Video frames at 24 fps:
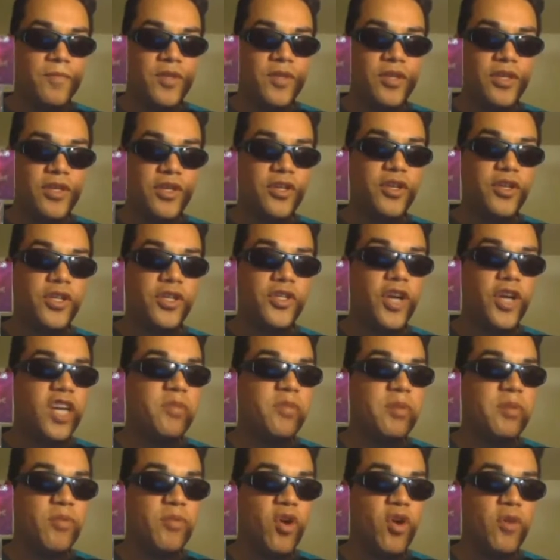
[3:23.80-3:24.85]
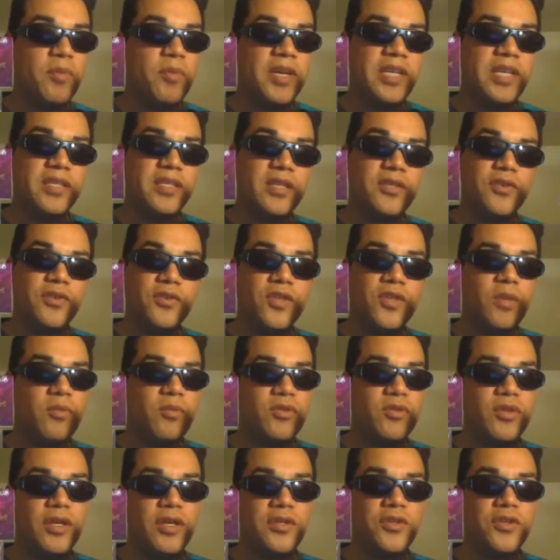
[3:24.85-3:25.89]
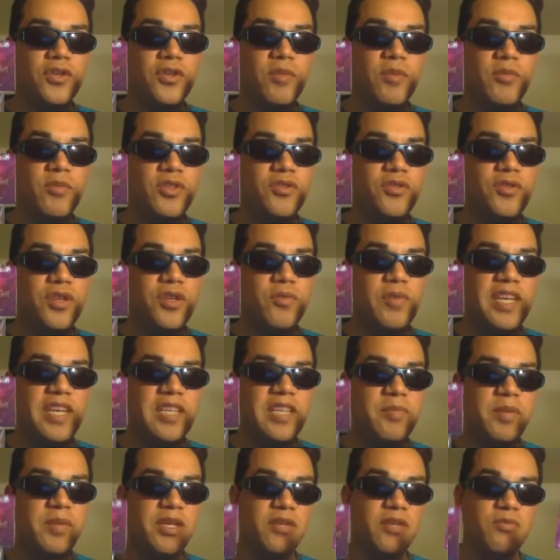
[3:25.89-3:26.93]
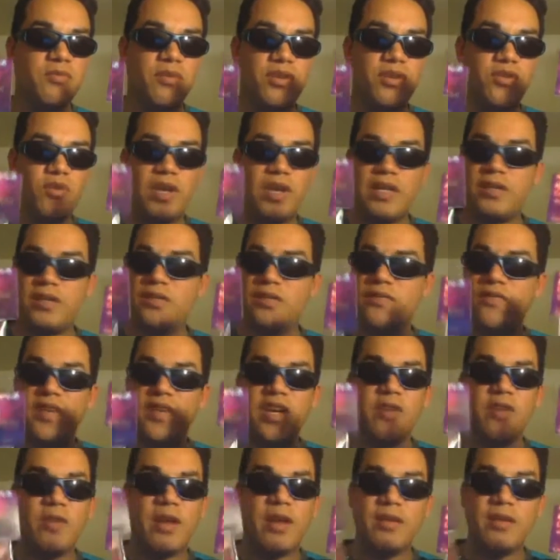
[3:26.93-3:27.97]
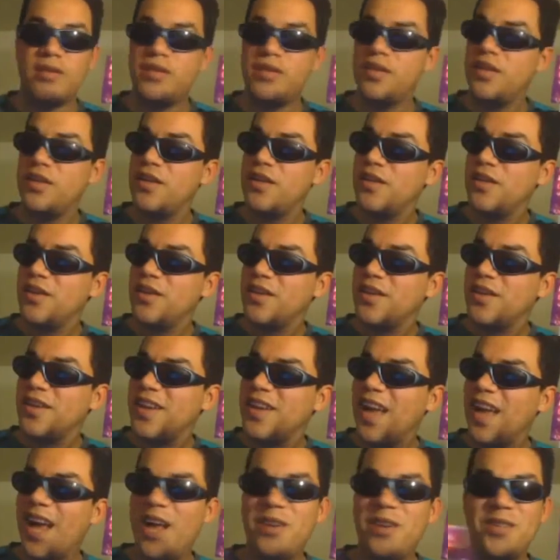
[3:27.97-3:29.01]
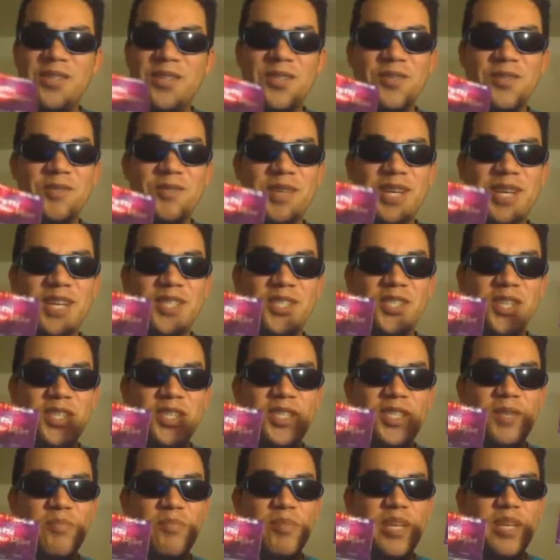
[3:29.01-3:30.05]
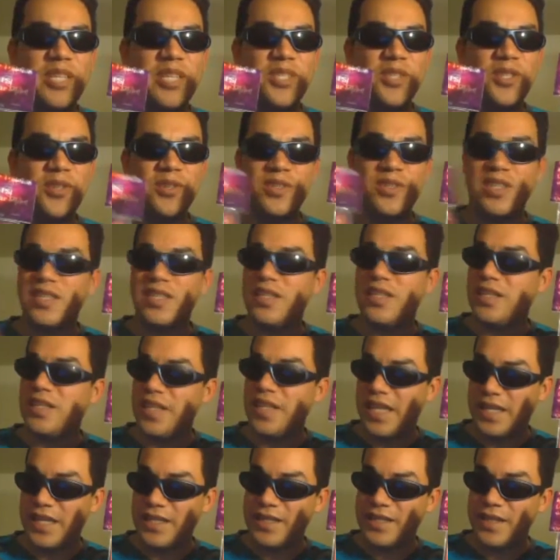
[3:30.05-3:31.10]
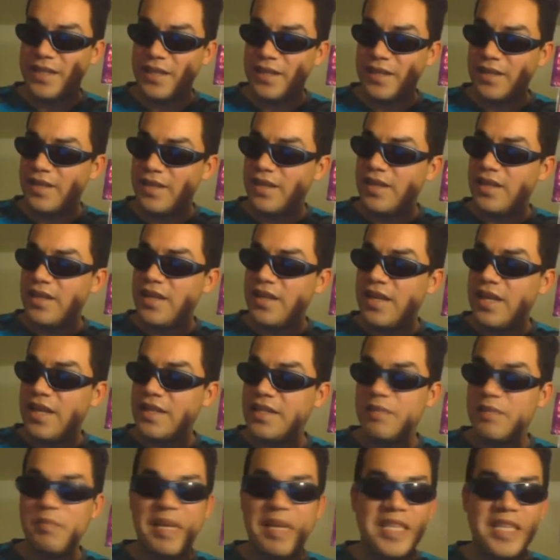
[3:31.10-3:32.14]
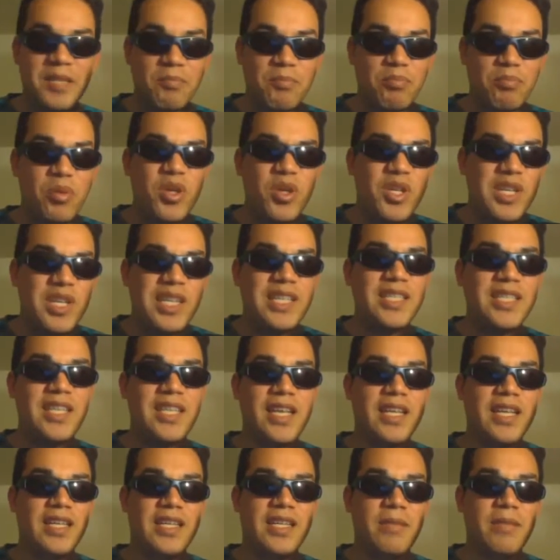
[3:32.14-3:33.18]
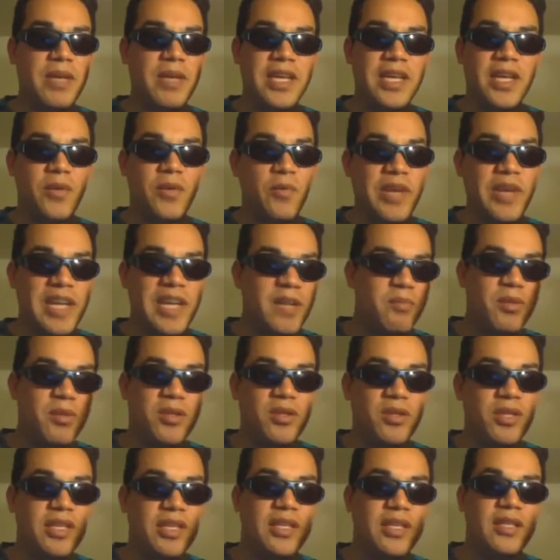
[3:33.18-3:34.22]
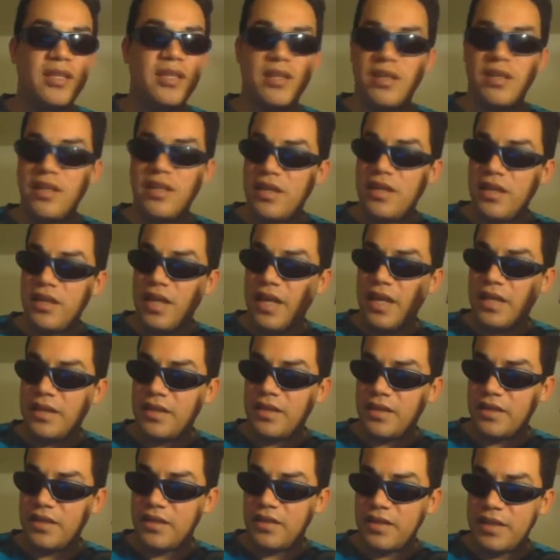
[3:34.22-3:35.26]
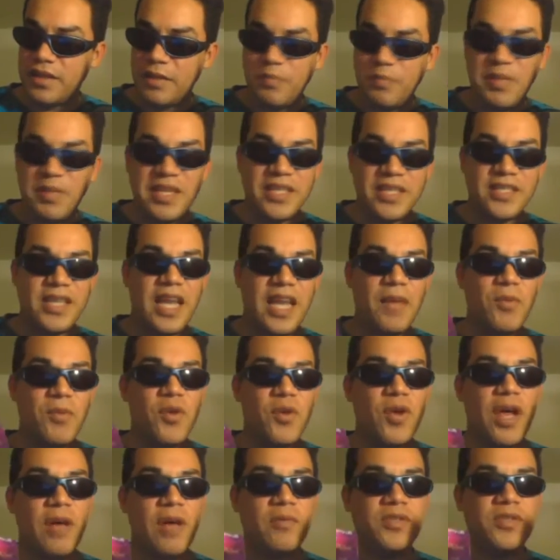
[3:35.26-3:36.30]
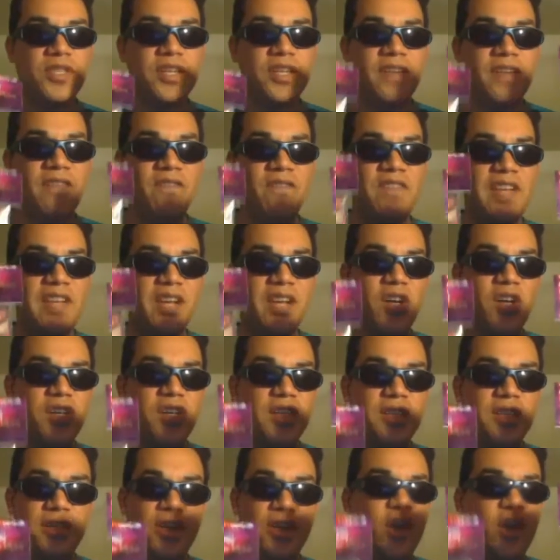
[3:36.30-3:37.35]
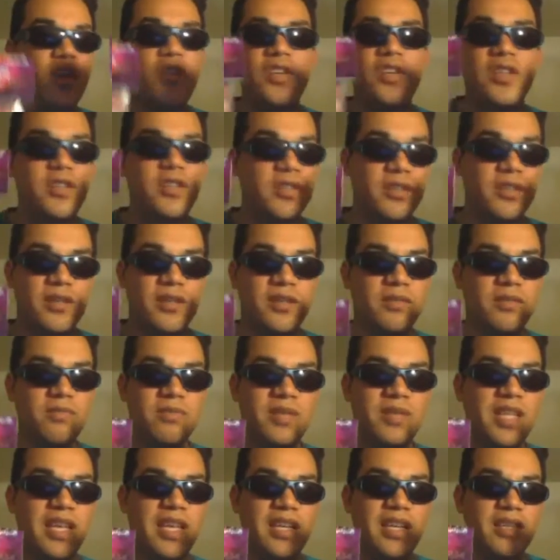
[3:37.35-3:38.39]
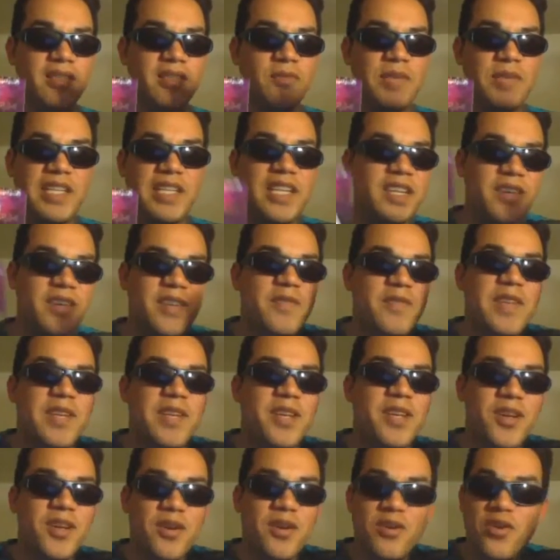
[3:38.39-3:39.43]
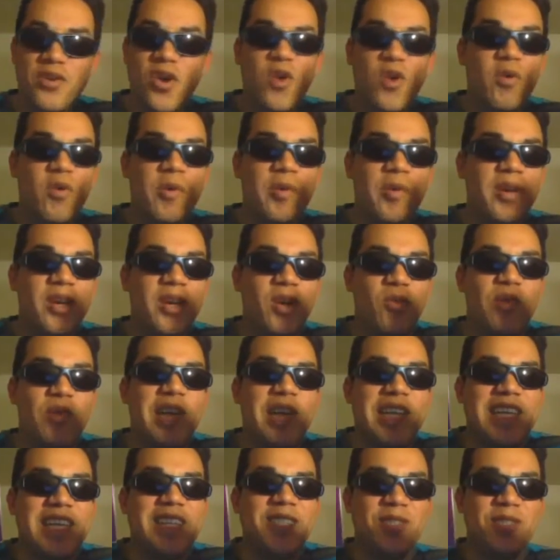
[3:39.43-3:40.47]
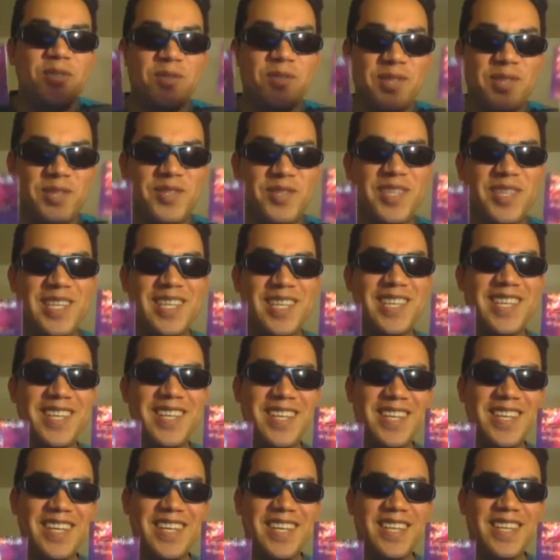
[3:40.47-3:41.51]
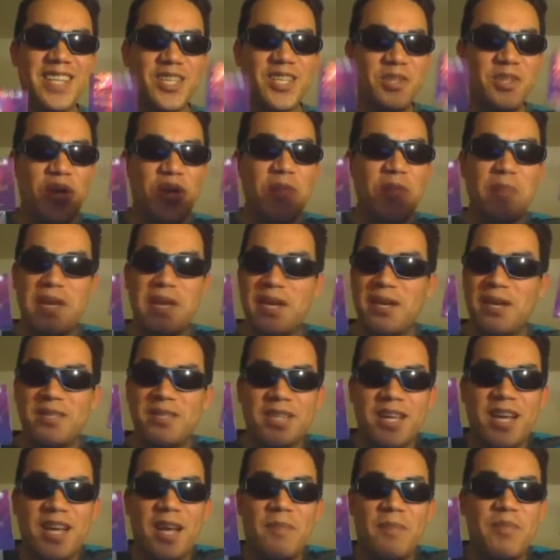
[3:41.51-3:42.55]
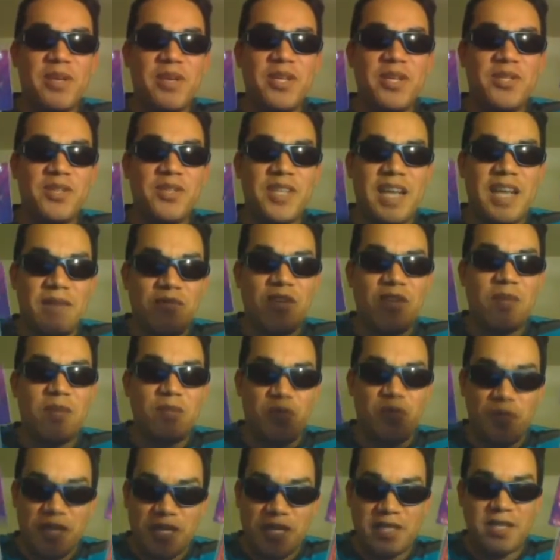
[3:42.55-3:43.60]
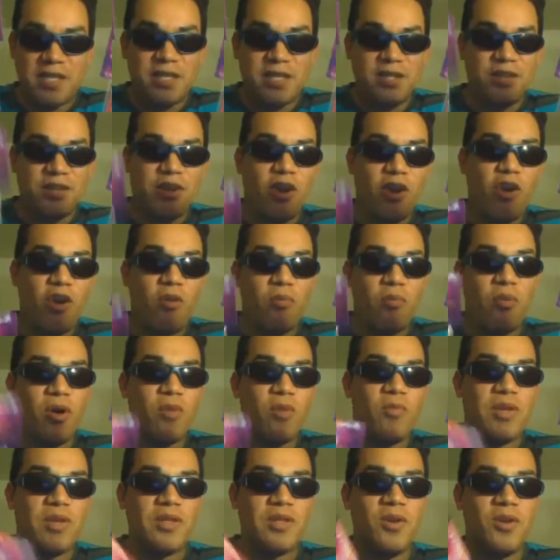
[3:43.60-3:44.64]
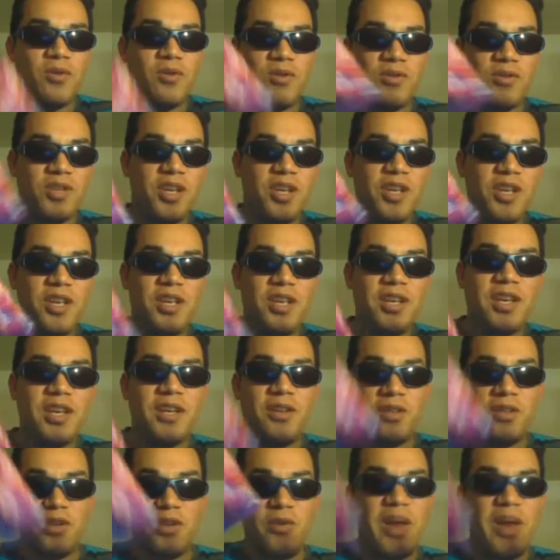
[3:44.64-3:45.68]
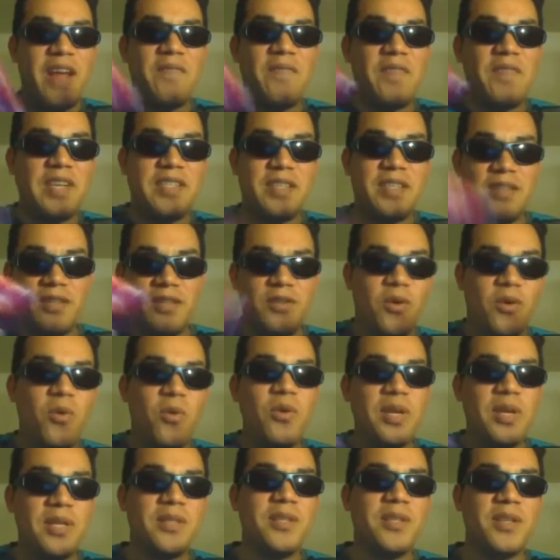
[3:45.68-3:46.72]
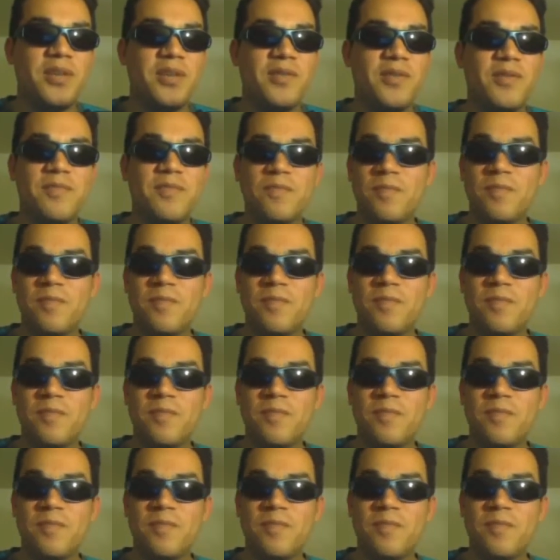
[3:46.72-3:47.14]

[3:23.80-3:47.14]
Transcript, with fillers: He could have charged me more because it took almost, it took almost three weeks because we're trying to figure out how to uh, adjust the pictures and the text and, and to make the booklet and to make it readable and the, and the, and the P S I will, how it's going to fit on it and all the other things. And we didn't even know we were going to run into, you know, the, the toy makers. I, I'm pretty sure they have trouble making the little cardboard with all those, you know, the graphics of the toys, you know.